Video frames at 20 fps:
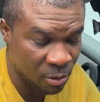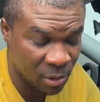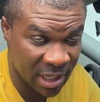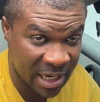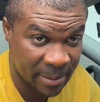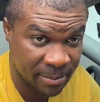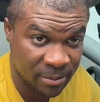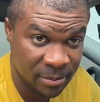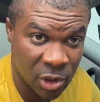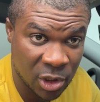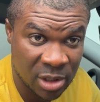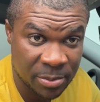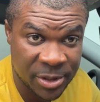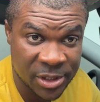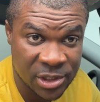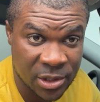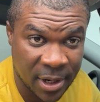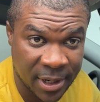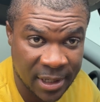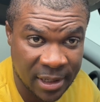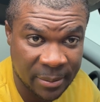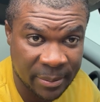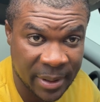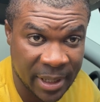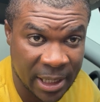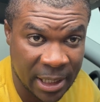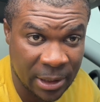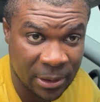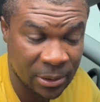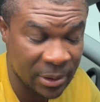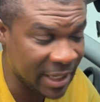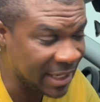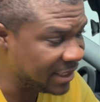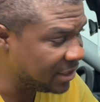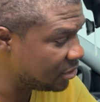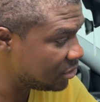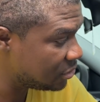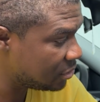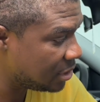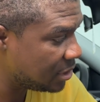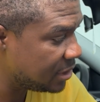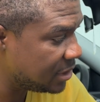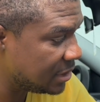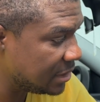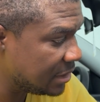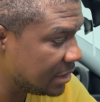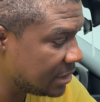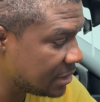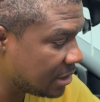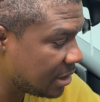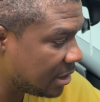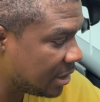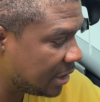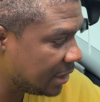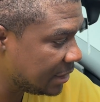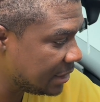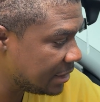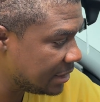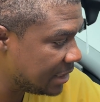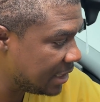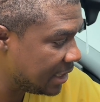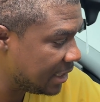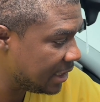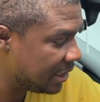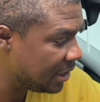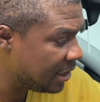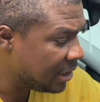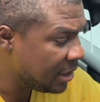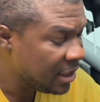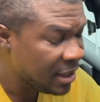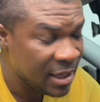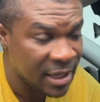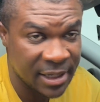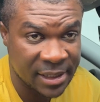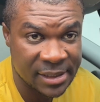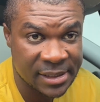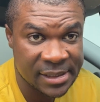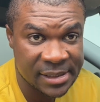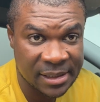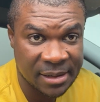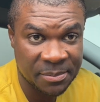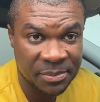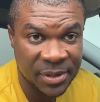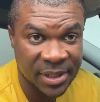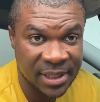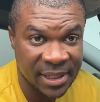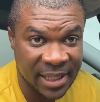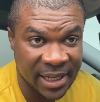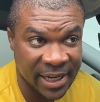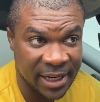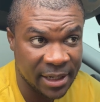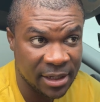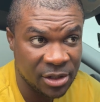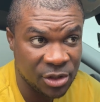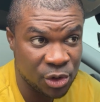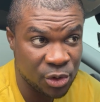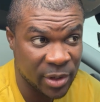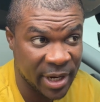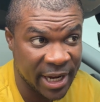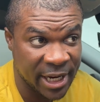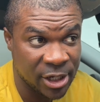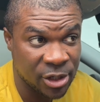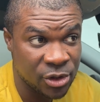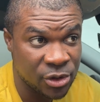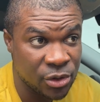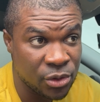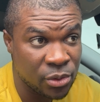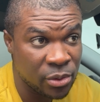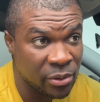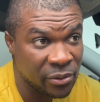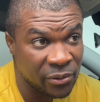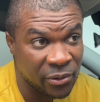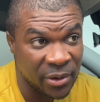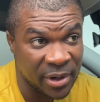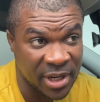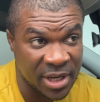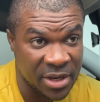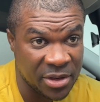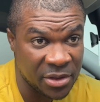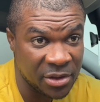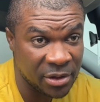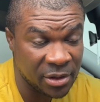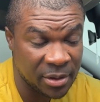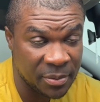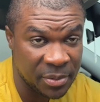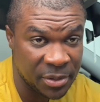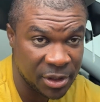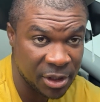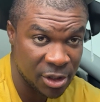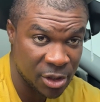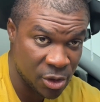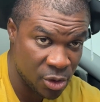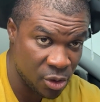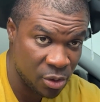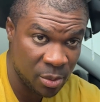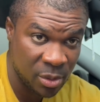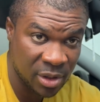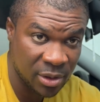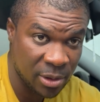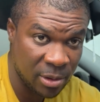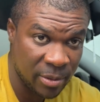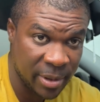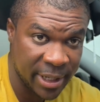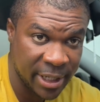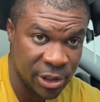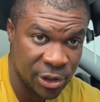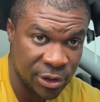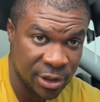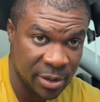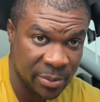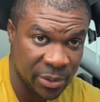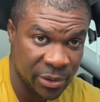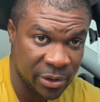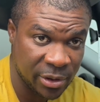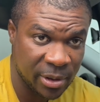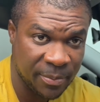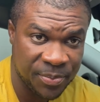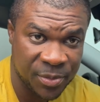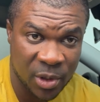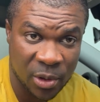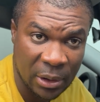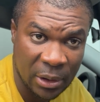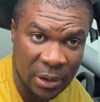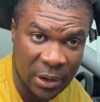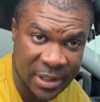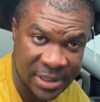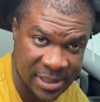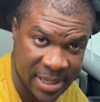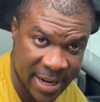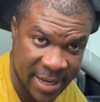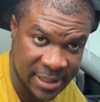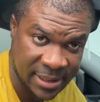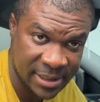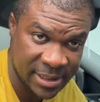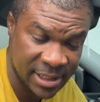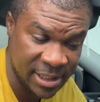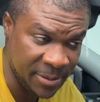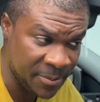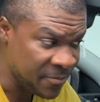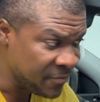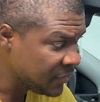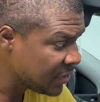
What I'm going to be talking about and installing in this car today is something that you can do for either the new Model Y Juniper or the legacy.